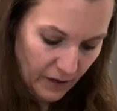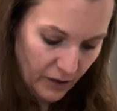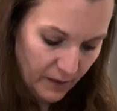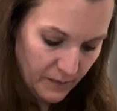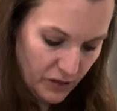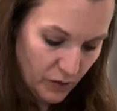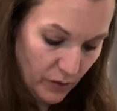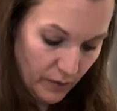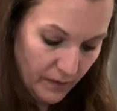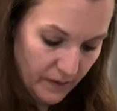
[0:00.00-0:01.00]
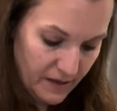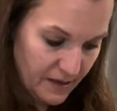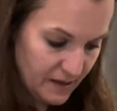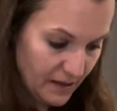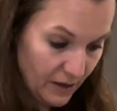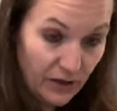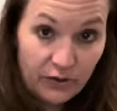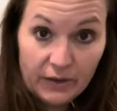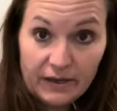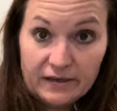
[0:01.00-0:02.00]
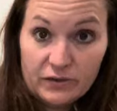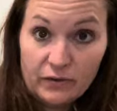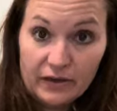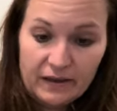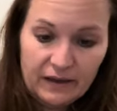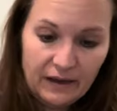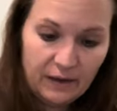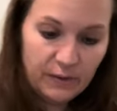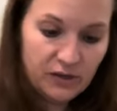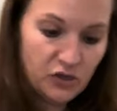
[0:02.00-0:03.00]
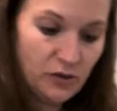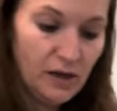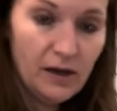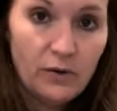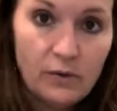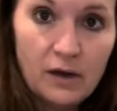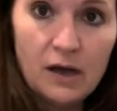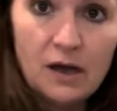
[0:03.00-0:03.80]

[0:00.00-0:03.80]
Okay, so this is how you do it. So look at that. I'm going to show you how.